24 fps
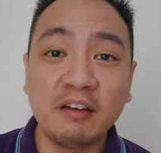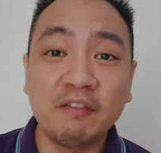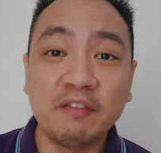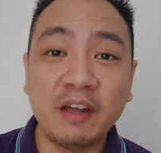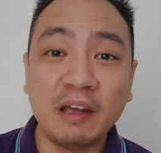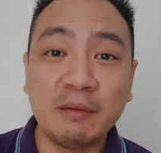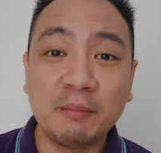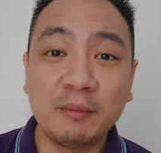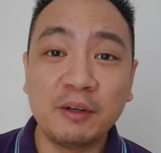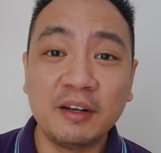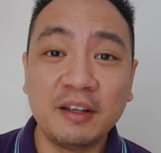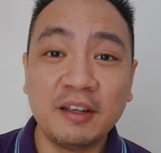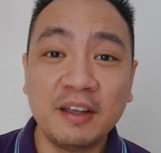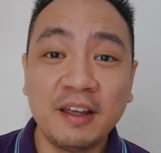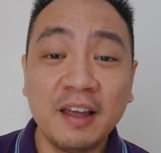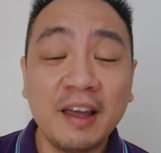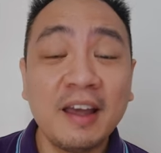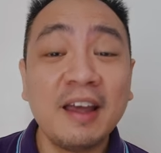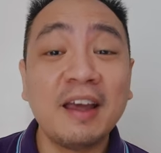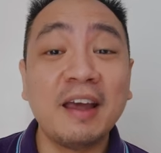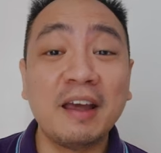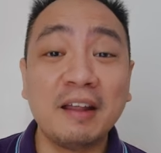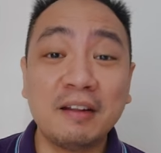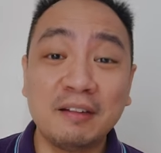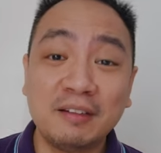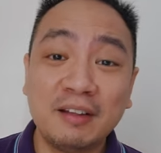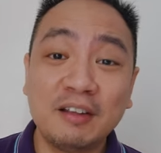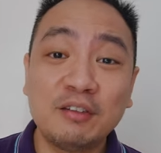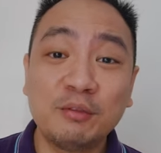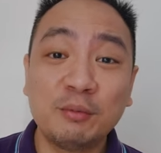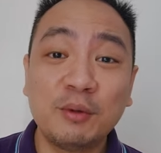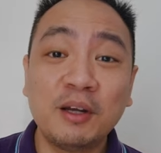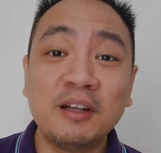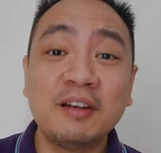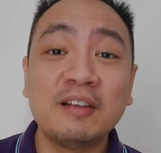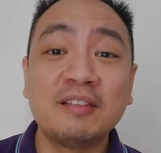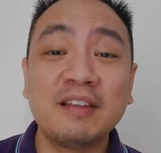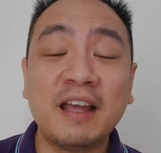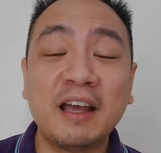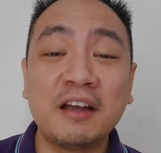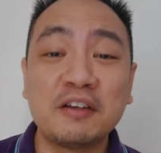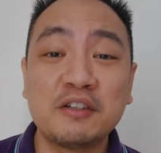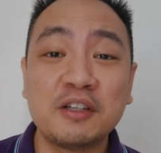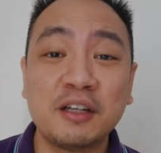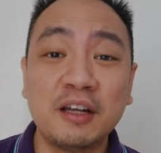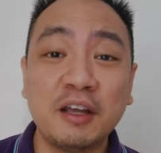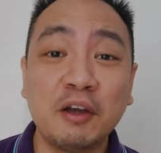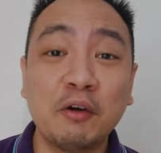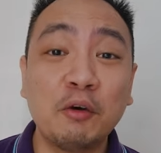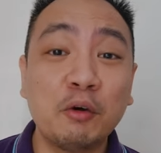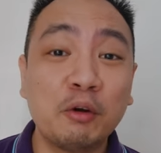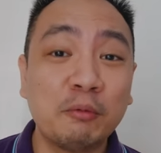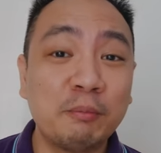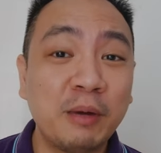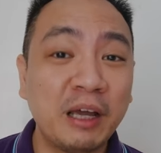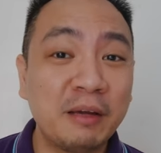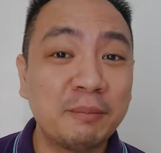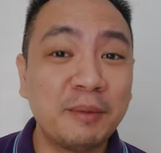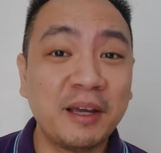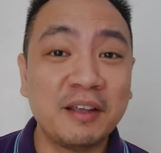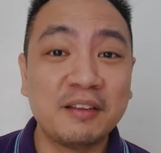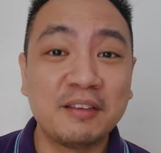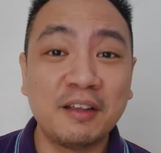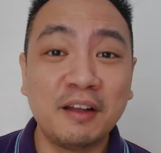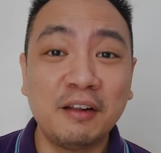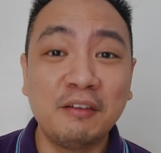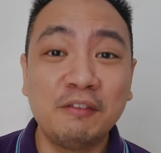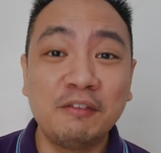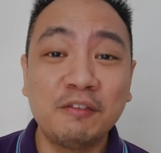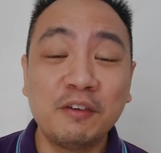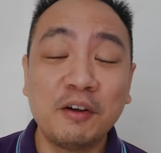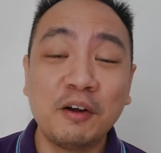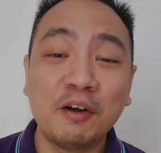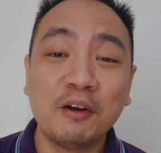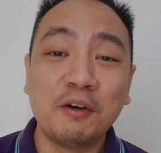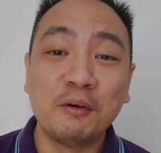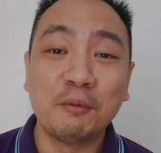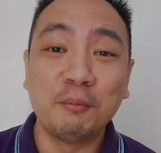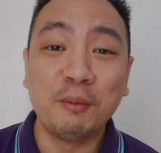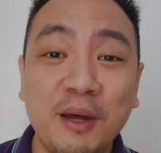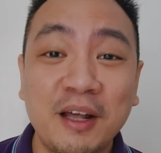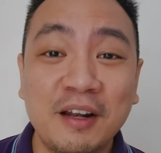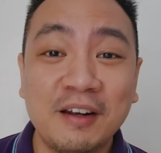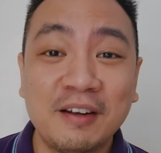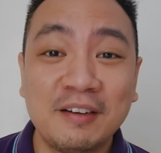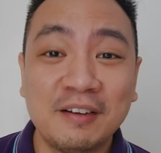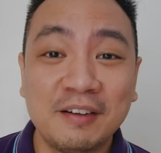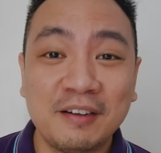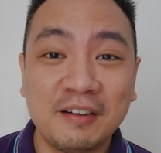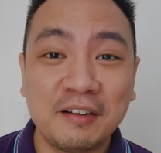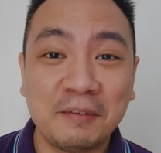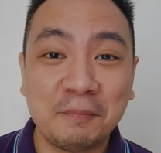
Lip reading: and family, and this one is actually owned by myself, well,